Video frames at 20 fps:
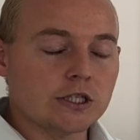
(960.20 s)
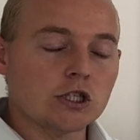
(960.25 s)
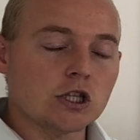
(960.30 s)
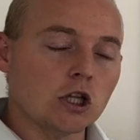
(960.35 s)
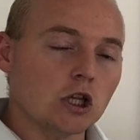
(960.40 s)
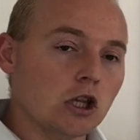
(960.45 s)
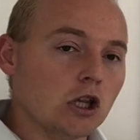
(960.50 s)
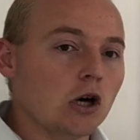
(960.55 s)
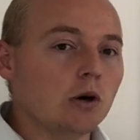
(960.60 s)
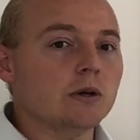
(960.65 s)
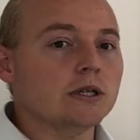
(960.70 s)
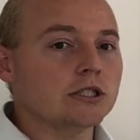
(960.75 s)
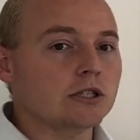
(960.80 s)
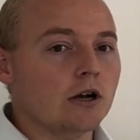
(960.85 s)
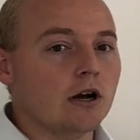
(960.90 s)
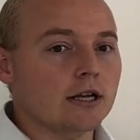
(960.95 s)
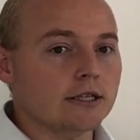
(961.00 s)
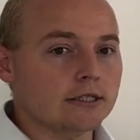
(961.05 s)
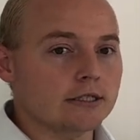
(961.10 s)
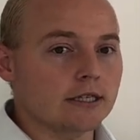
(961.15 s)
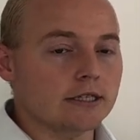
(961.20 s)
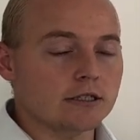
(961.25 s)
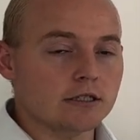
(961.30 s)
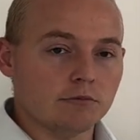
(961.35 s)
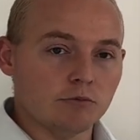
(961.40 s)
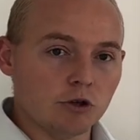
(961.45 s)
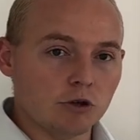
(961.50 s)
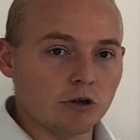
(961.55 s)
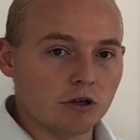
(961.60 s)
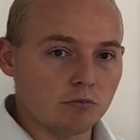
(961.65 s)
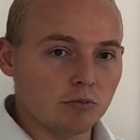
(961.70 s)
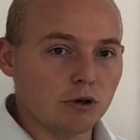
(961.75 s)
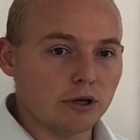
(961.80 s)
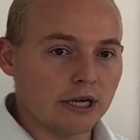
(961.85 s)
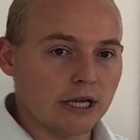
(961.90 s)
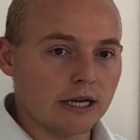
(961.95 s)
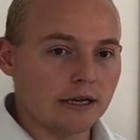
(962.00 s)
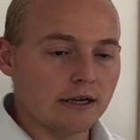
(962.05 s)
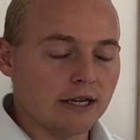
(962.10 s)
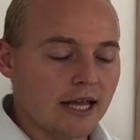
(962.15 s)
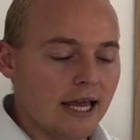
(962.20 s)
the lowest cost system you can put in,